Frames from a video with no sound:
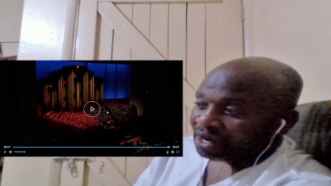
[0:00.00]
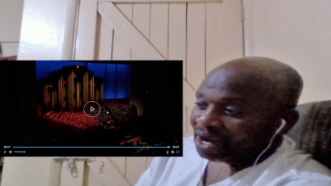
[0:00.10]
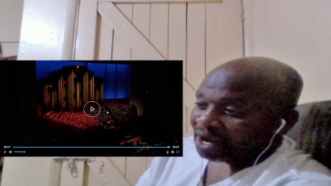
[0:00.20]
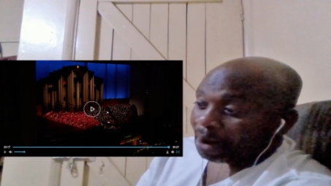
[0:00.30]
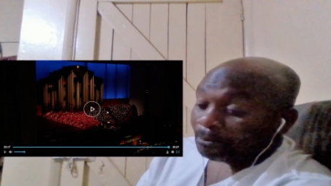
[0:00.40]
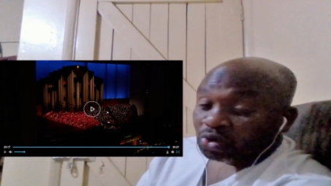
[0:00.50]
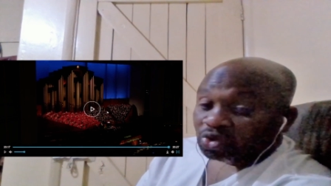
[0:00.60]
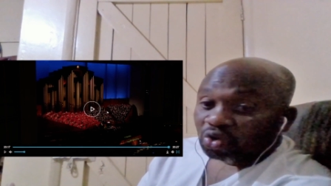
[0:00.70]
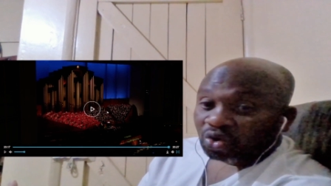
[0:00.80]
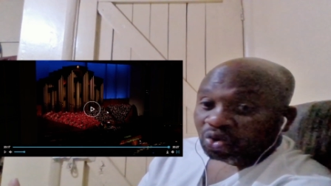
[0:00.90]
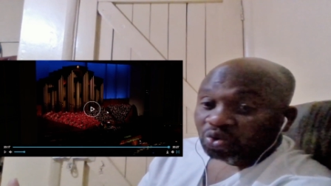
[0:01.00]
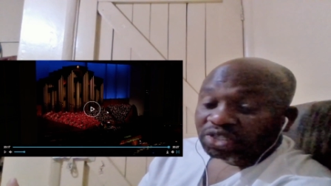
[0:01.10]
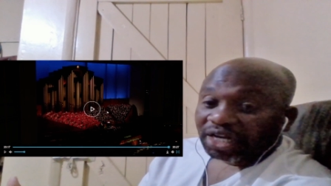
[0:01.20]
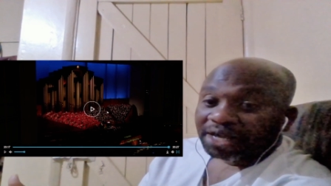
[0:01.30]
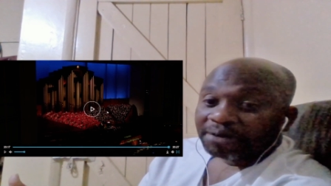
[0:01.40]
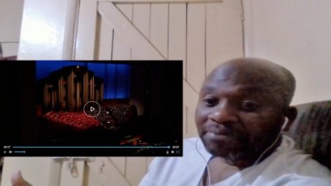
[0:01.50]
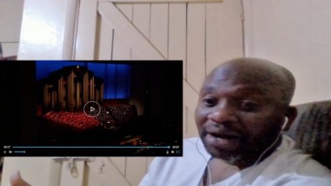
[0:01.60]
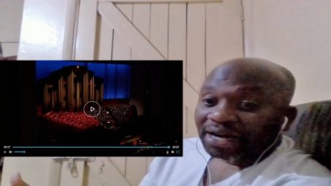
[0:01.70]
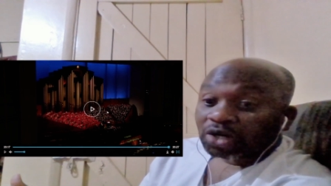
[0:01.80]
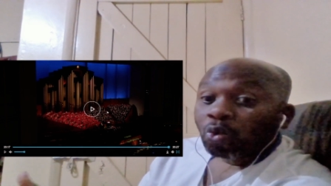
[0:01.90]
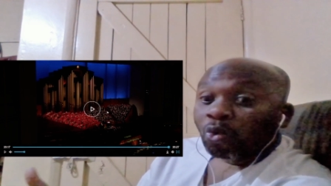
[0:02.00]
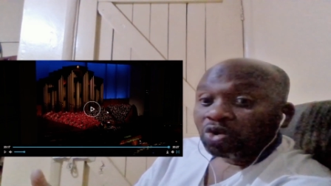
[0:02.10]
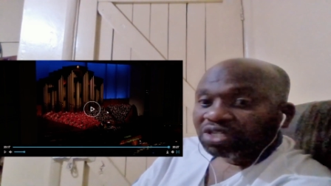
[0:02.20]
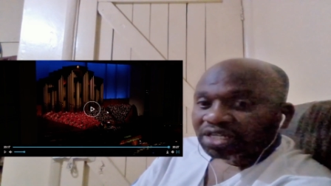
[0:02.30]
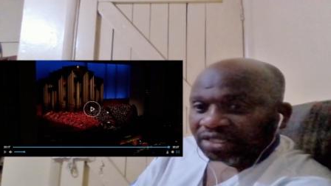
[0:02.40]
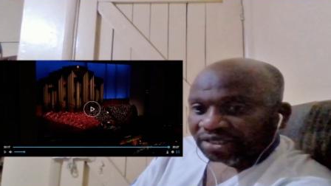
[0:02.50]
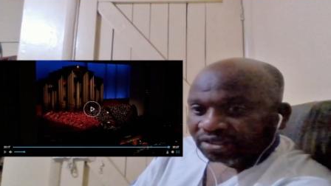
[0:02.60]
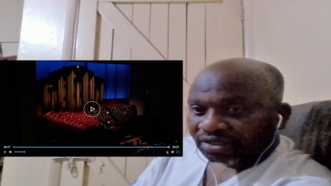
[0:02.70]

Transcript: uh, Apostle Russell M. Ballard quoted